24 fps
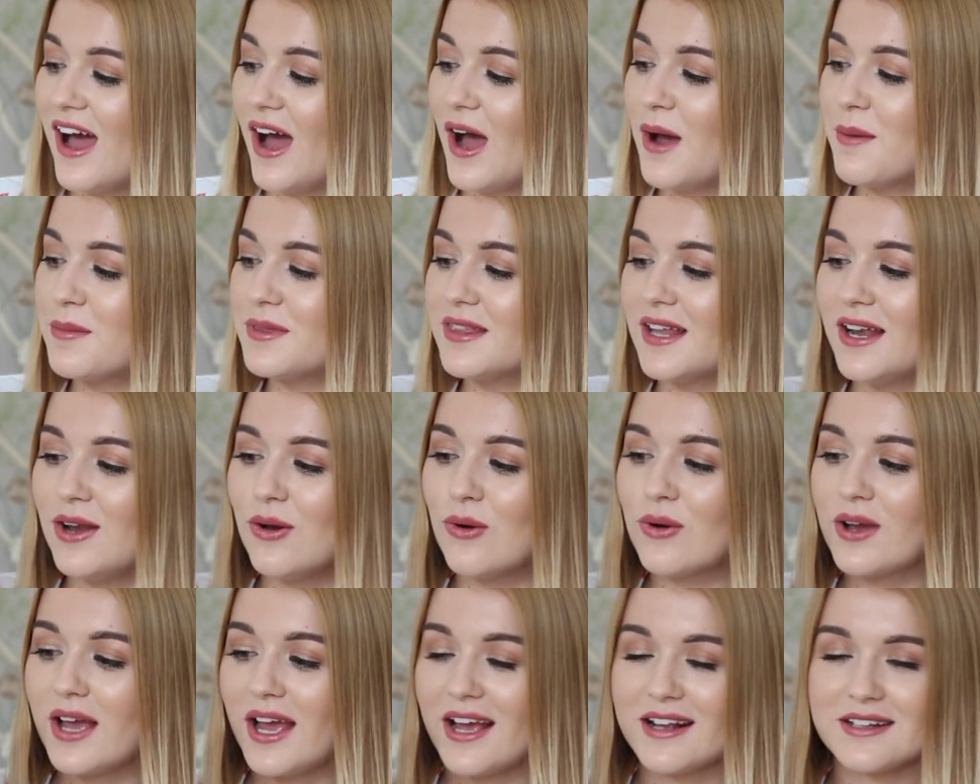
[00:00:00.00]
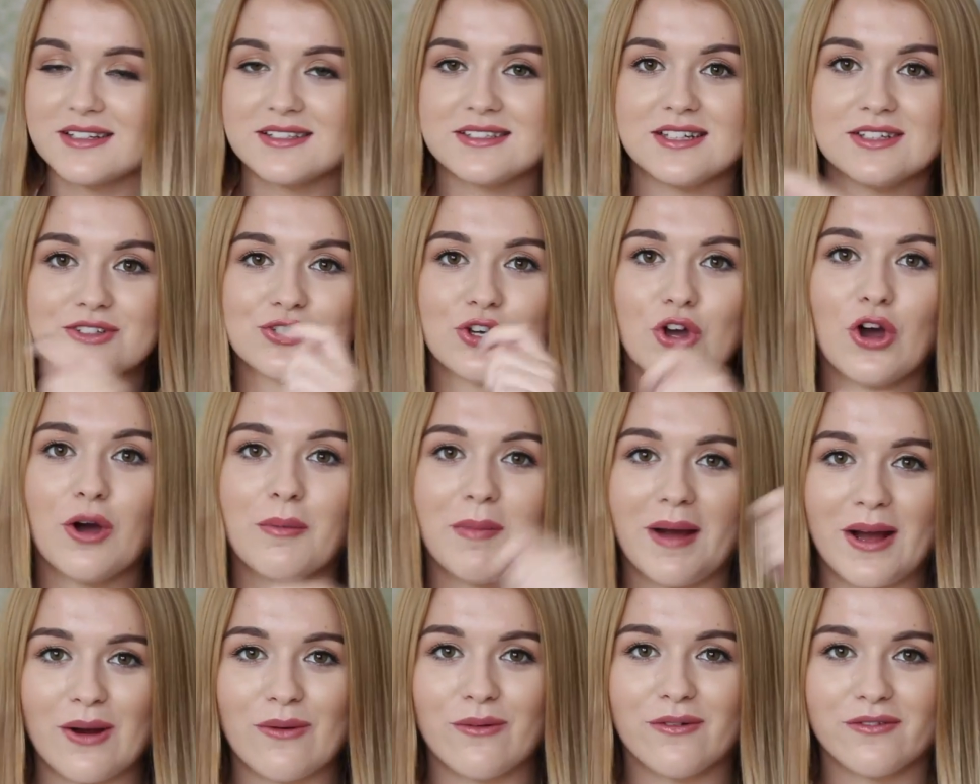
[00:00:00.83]
The little cactuses
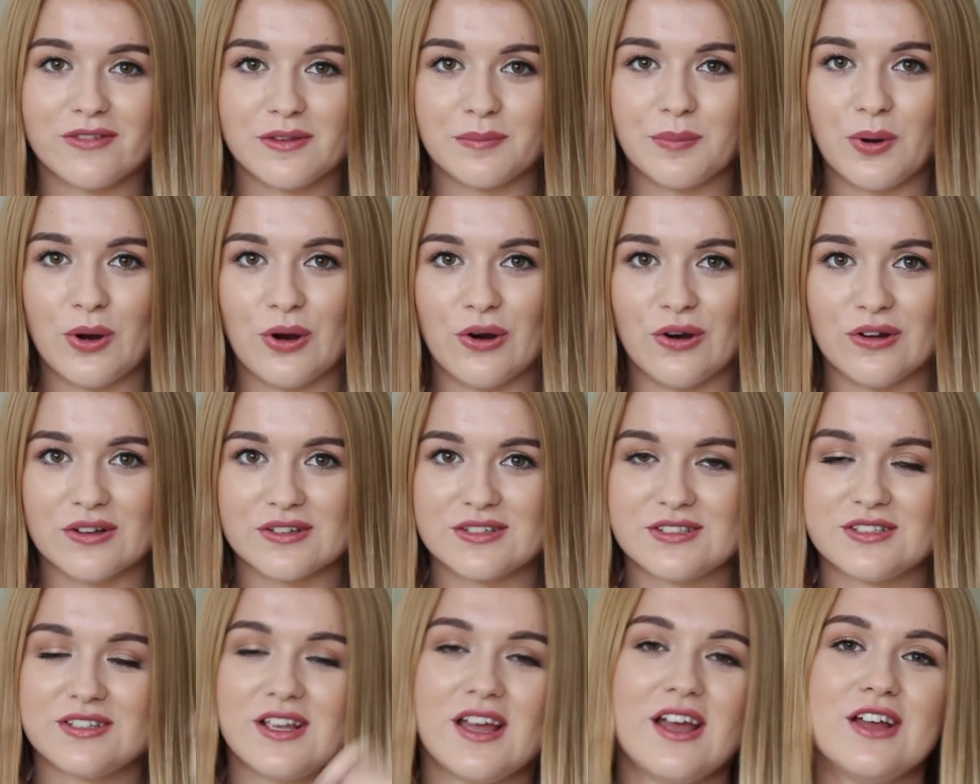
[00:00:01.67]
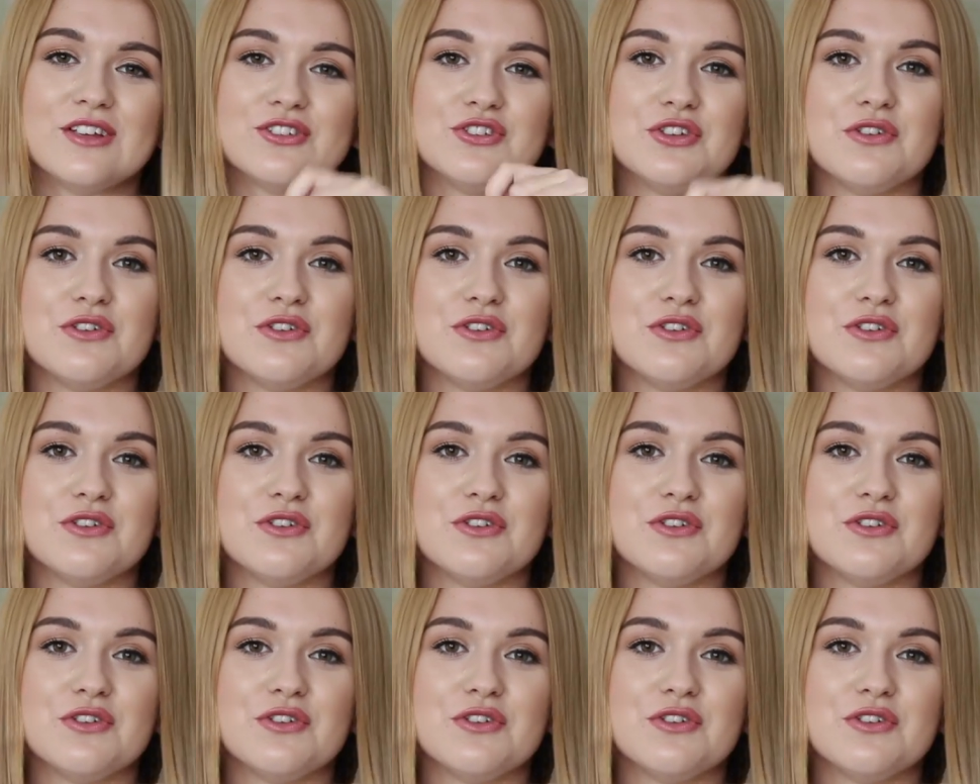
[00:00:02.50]
come out of the pots.